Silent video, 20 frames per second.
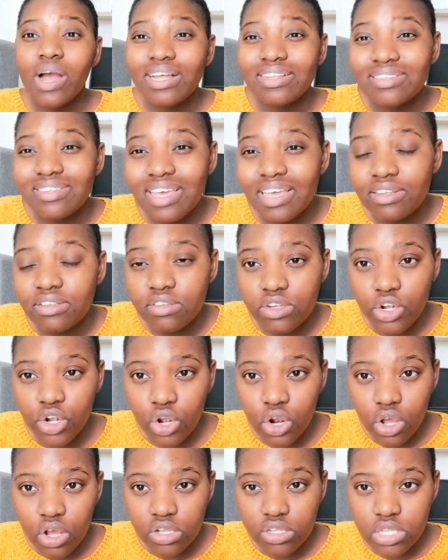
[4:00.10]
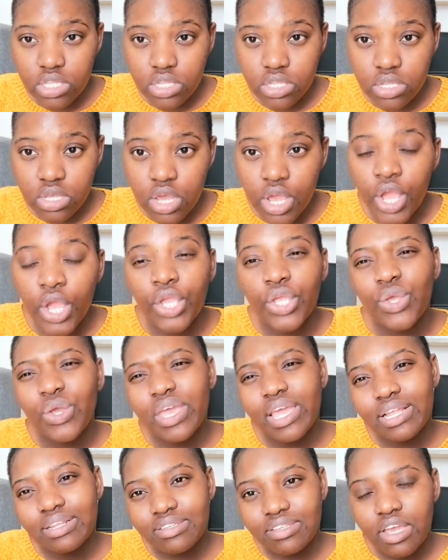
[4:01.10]
attends class, you
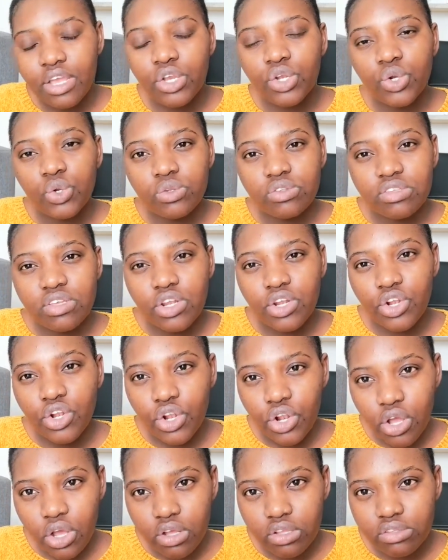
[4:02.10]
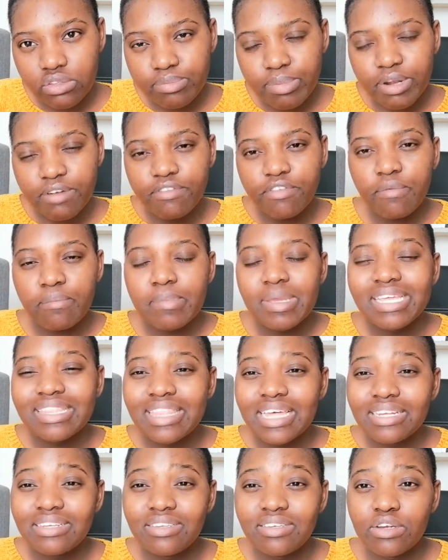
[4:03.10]
can take notes in class, but for me
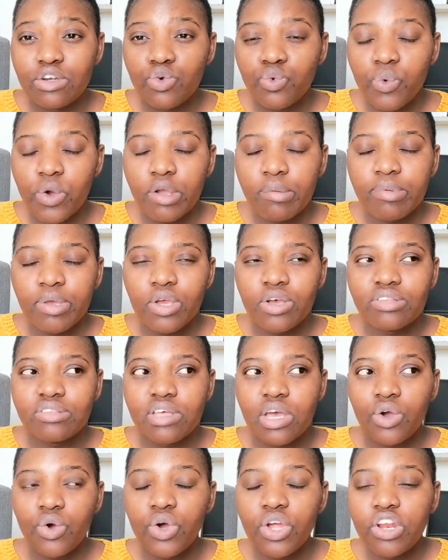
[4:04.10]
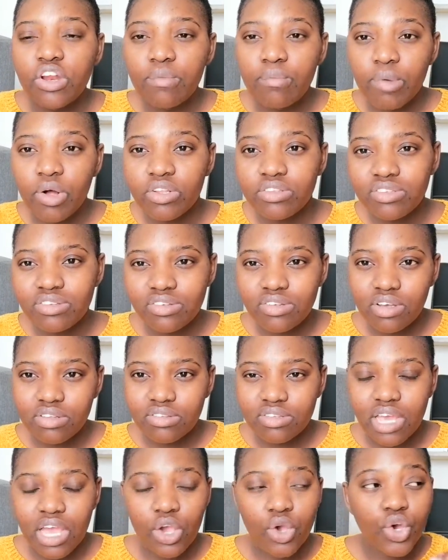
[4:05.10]
that didn't work because I couldn't
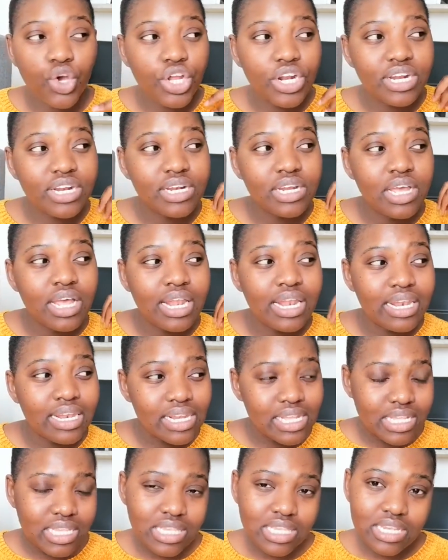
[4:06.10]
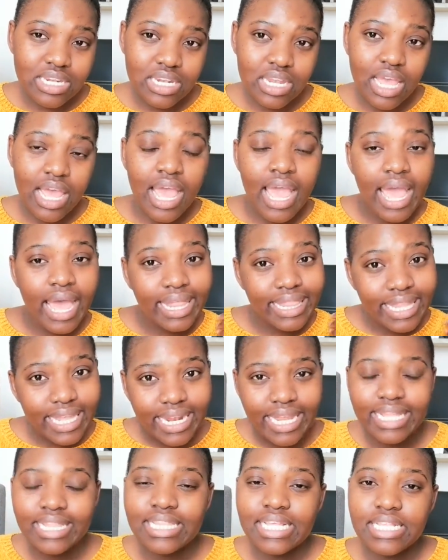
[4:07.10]
multitask. I couldn't listen and then
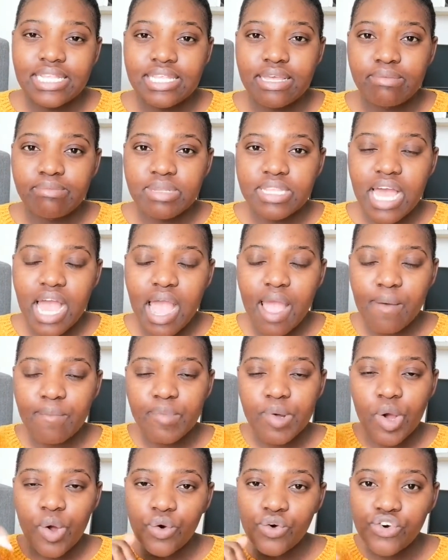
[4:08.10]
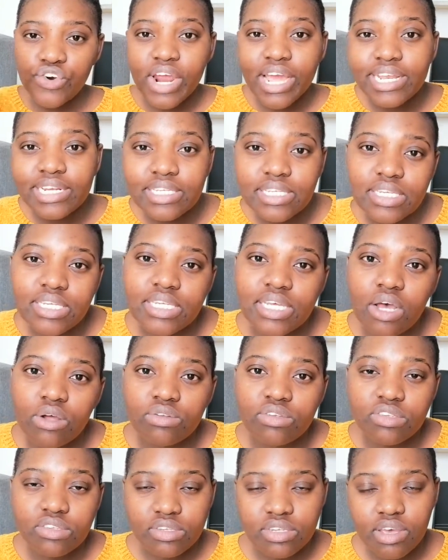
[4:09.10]
at the same time write
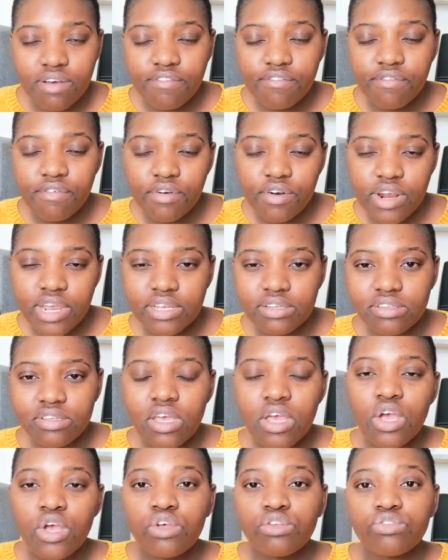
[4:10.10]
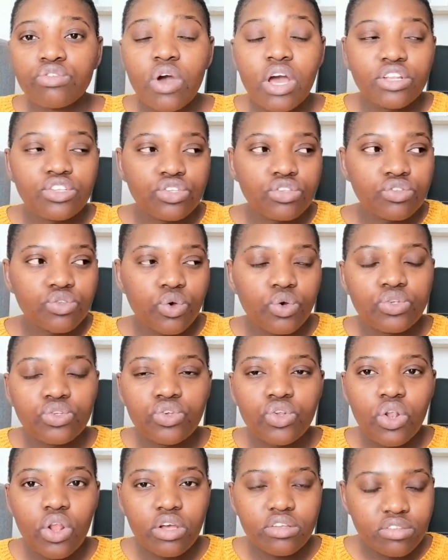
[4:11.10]
down stuff, right? So I'd just go to
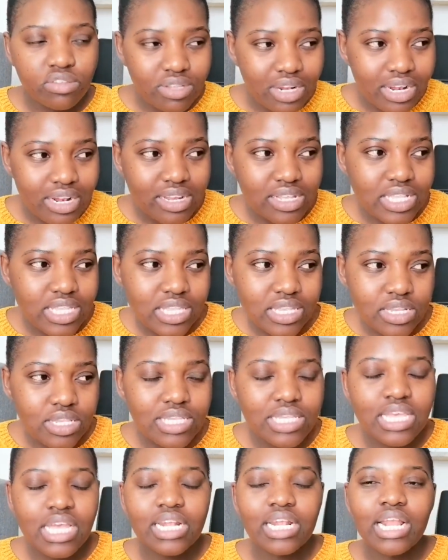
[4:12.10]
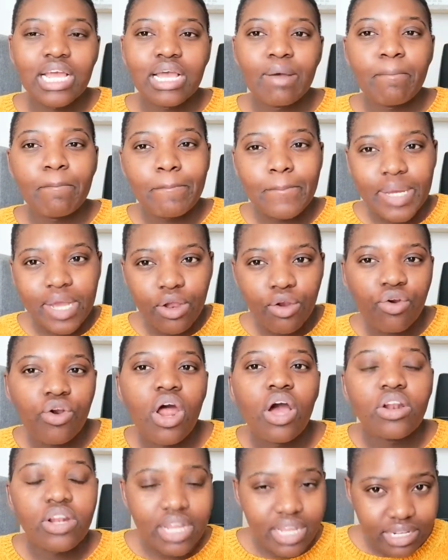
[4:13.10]
class to listen, to get like a
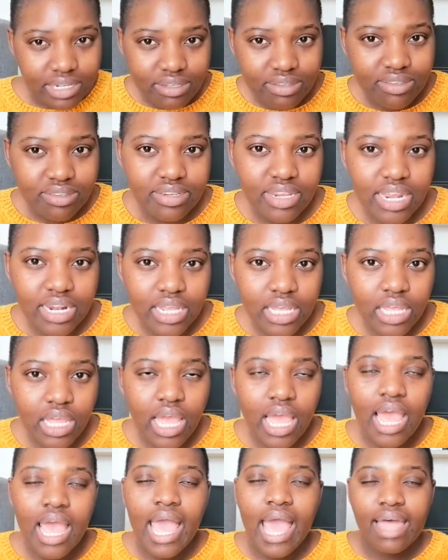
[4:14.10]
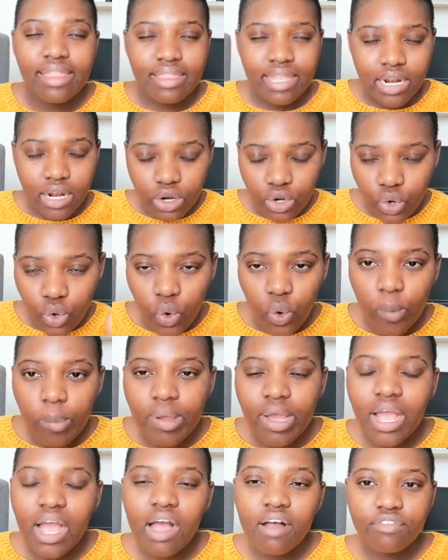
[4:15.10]
background understanding, and then I'd go
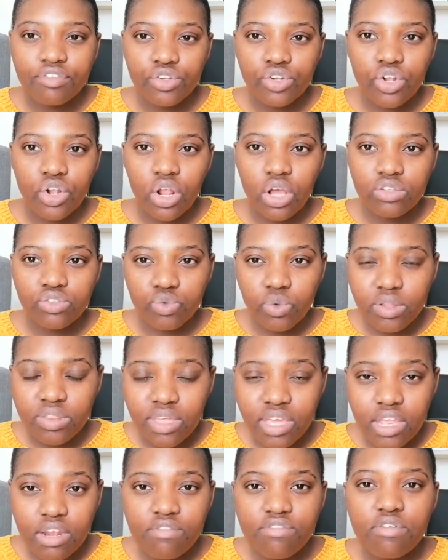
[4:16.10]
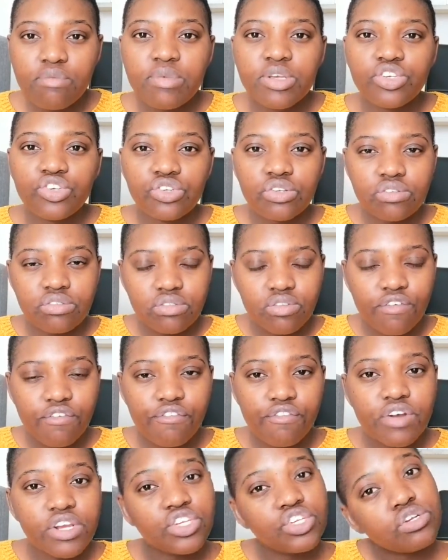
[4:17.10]
back after class while the information is still
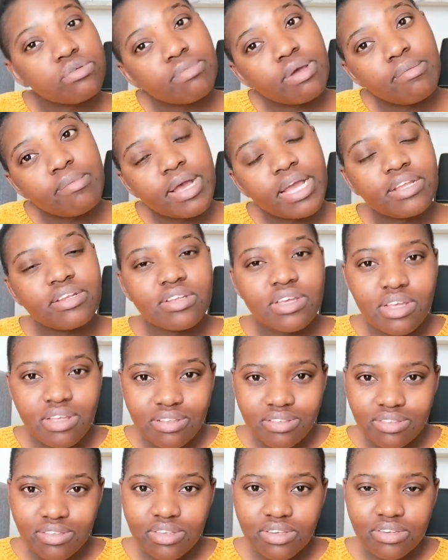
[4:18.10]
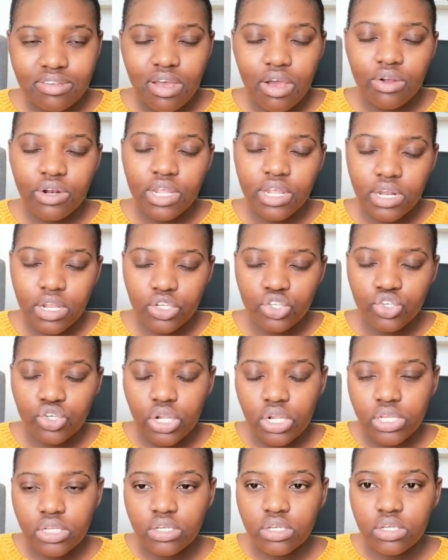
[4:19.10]
fresh in my mind, sit down and
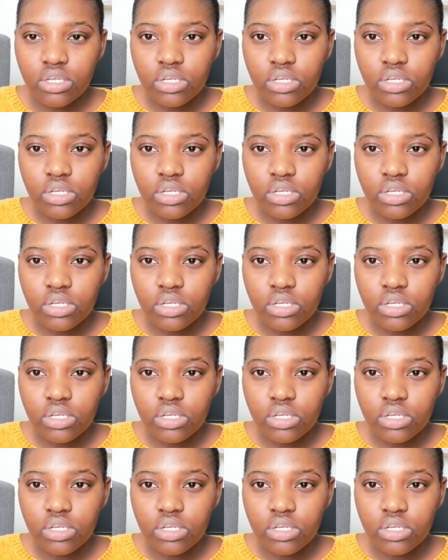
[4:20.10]
actually